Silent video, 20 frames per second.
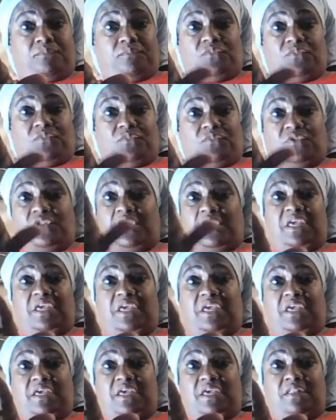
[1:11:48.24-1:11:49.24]
and
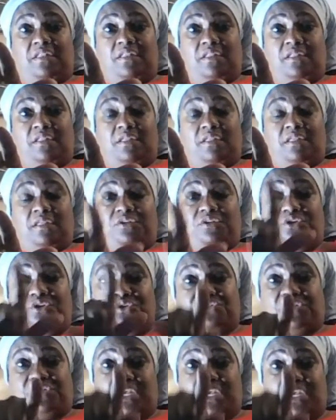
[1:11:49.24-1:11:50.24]
you still
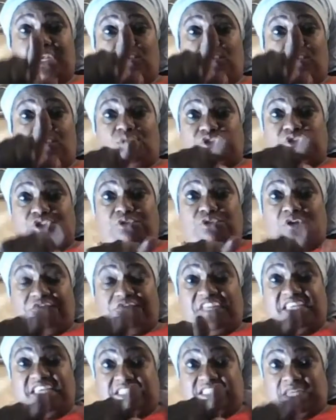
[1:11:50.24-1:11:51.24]
won't show your face
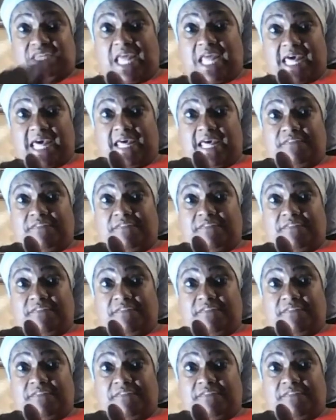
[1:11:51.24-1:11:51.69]
live,